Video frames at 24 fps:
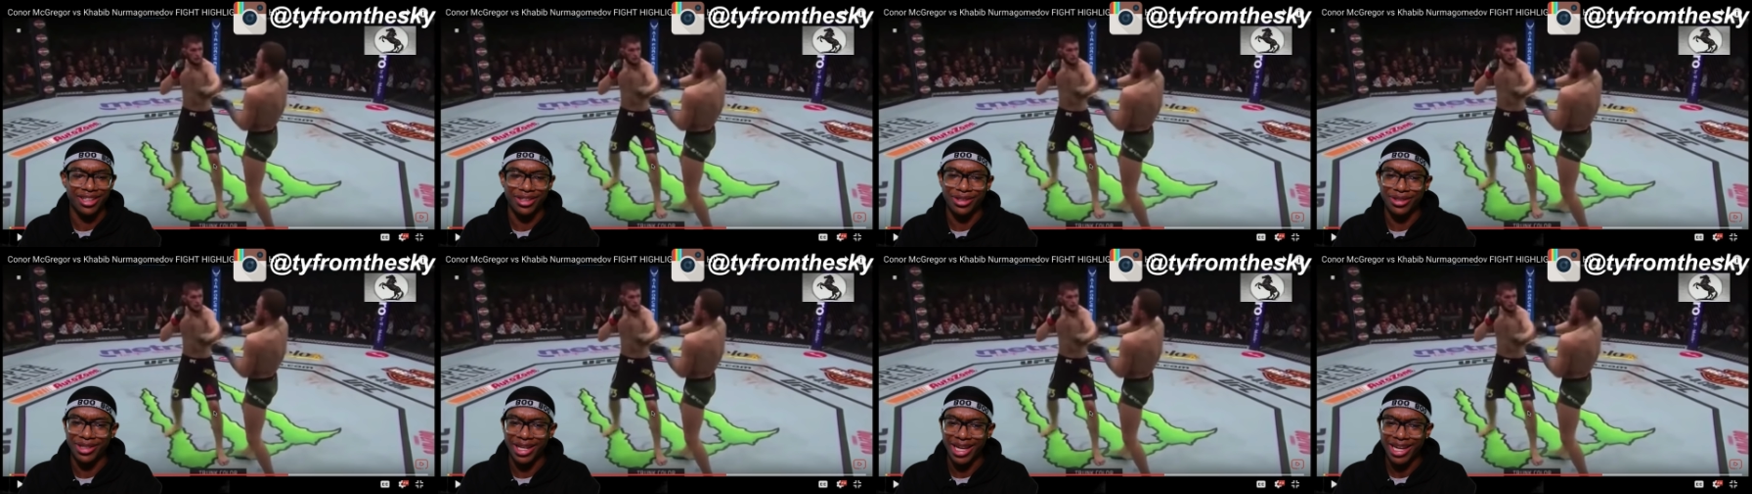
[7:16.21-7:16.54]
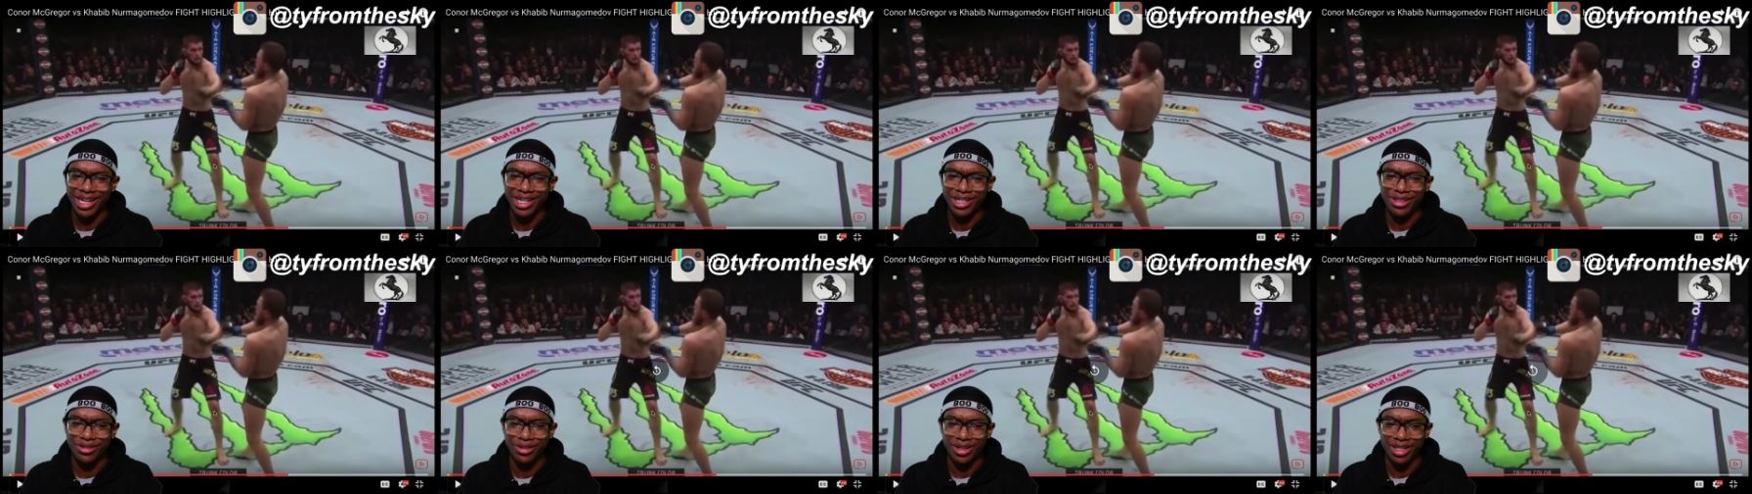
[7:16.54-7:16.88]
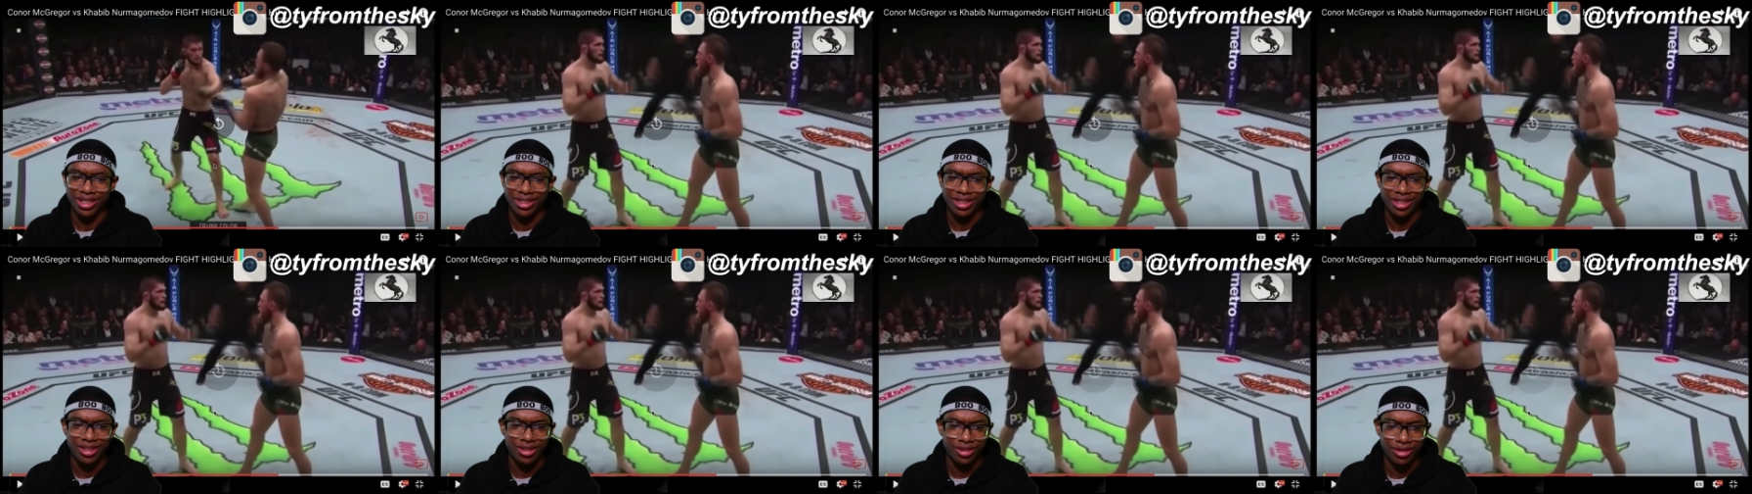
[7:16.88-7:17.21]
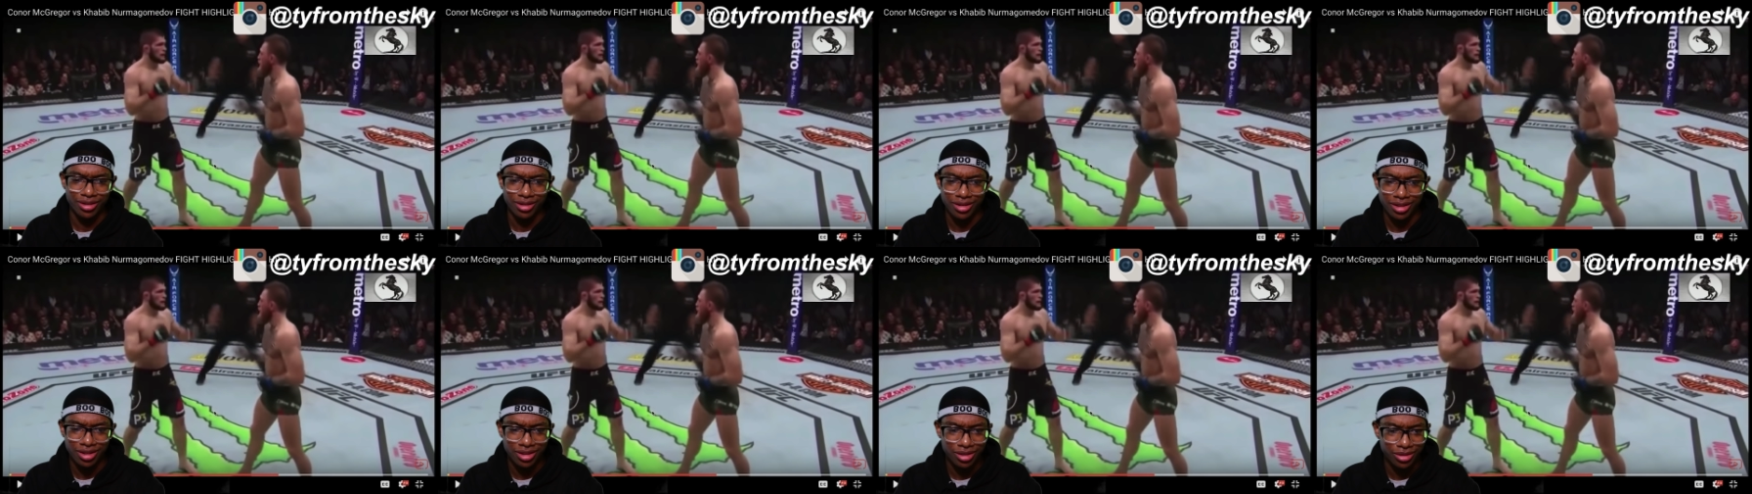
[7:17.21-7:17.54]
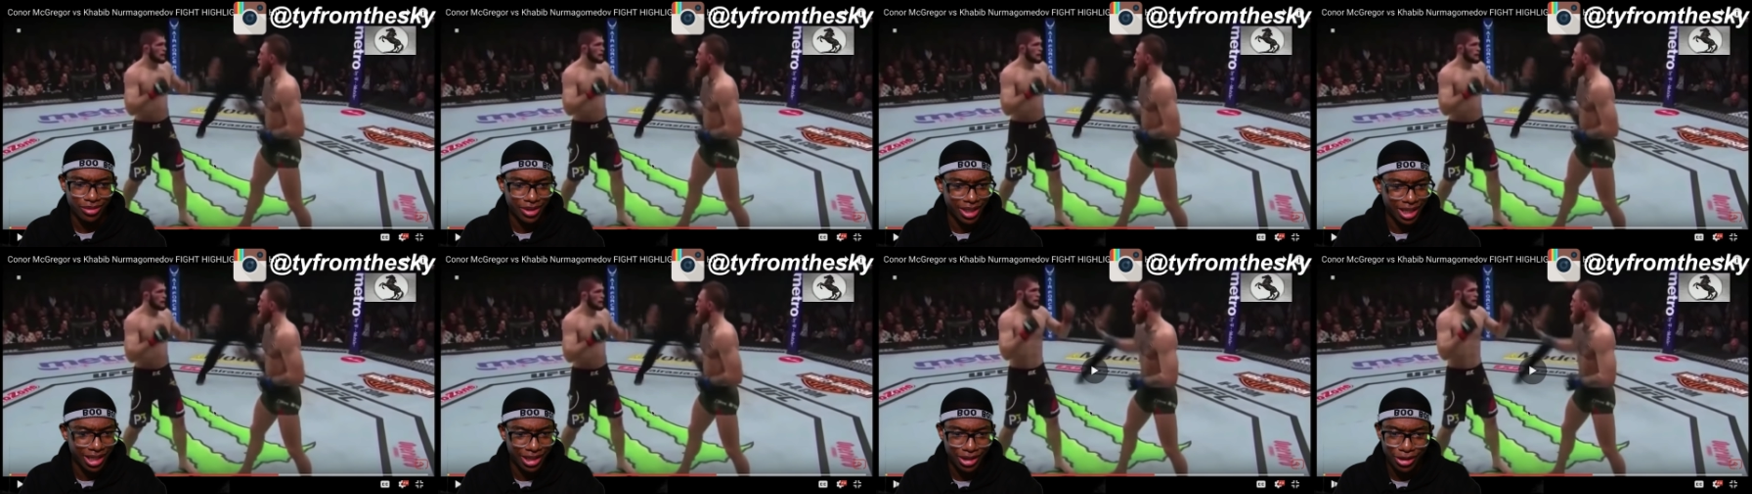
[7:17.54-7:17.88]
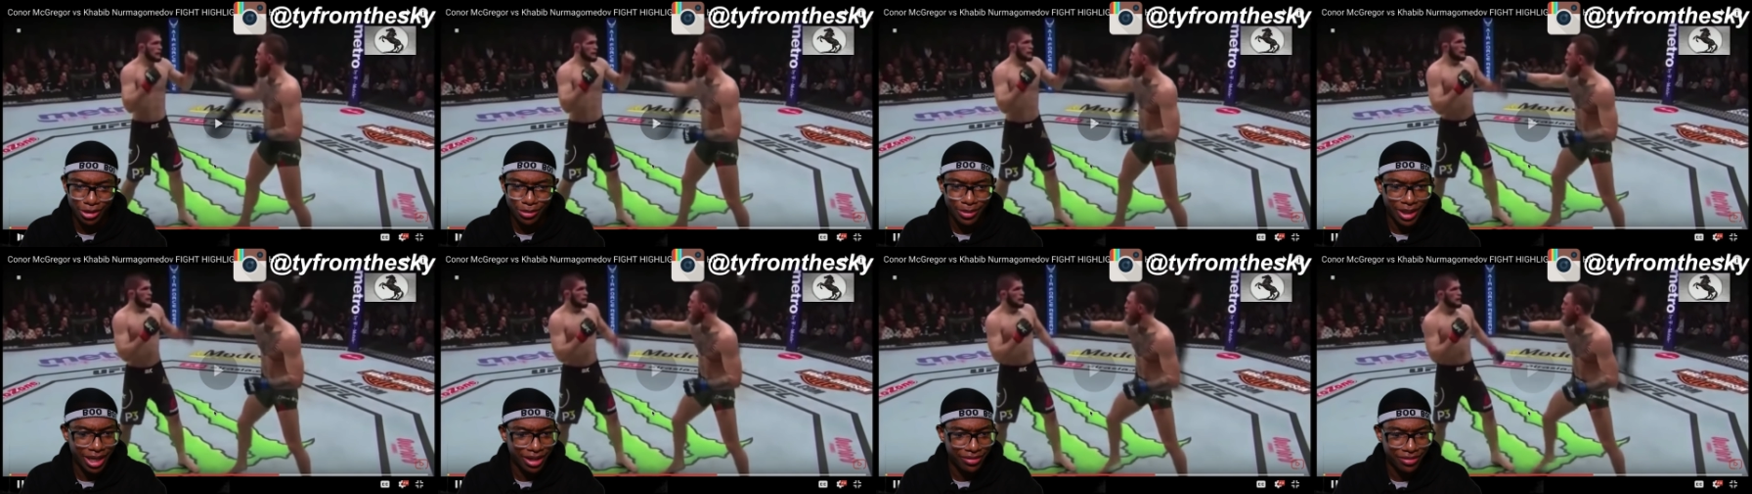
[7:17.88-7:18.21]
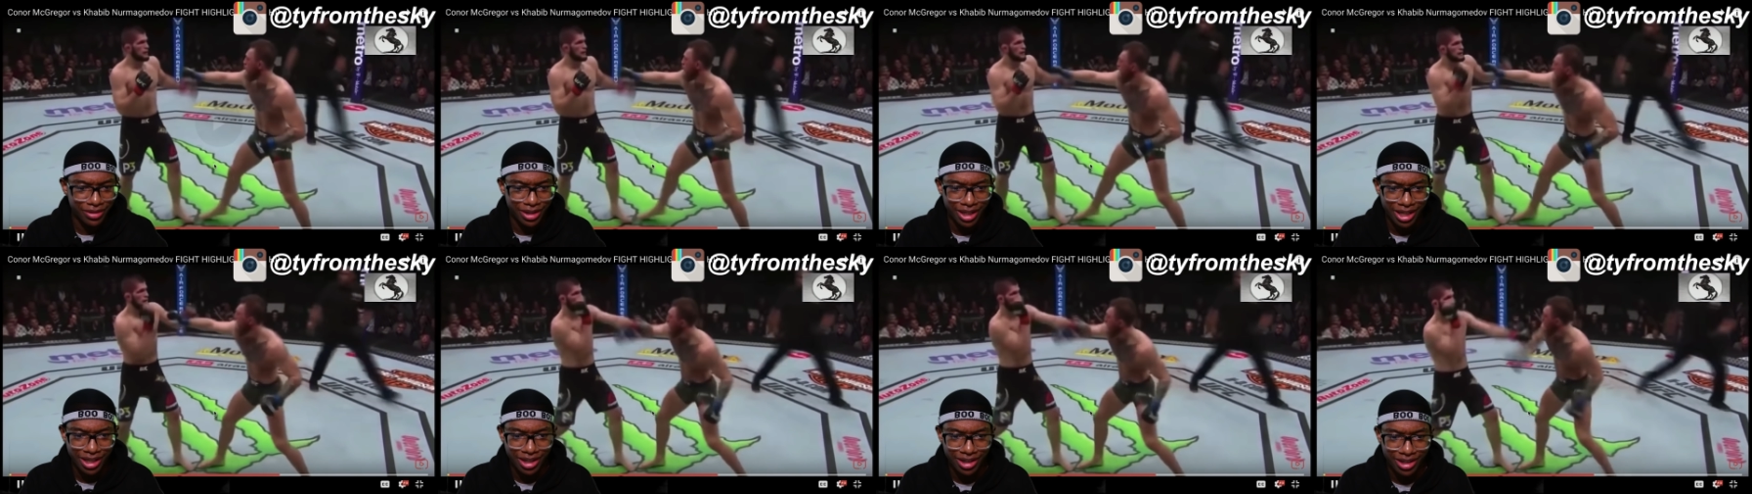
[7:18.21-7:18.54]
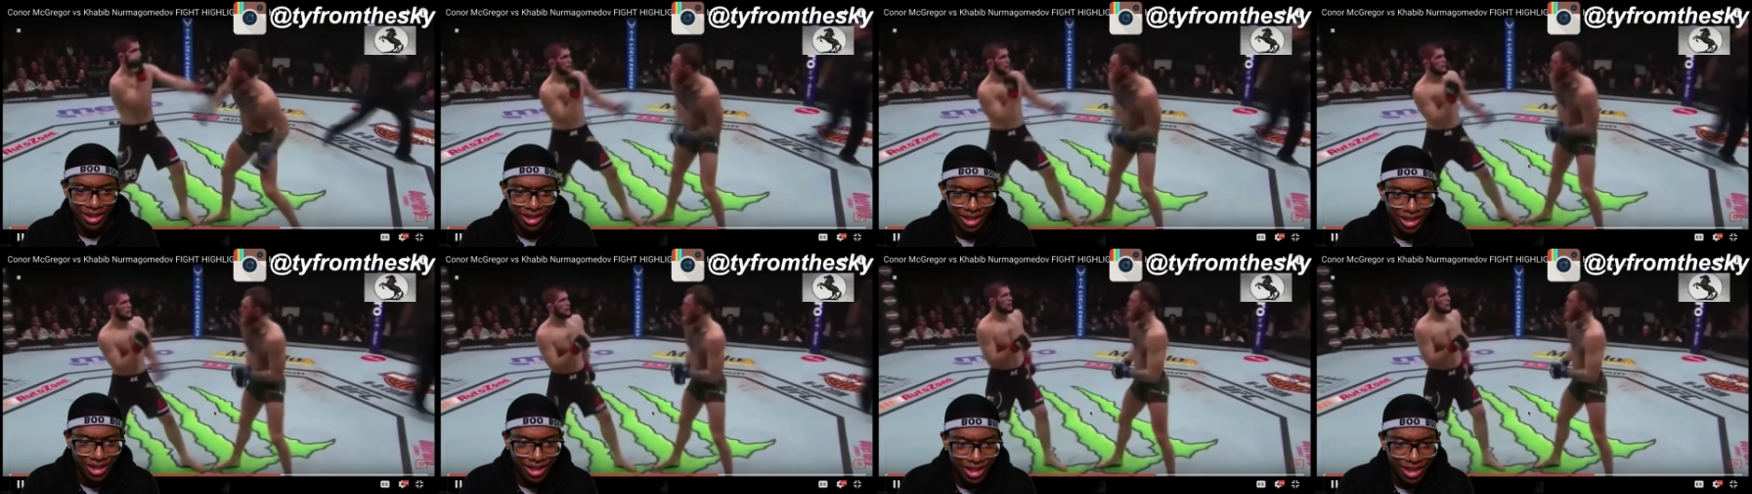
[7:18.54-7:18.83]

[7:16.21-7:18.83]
little daze right there. Hold on, we gotta go back for that.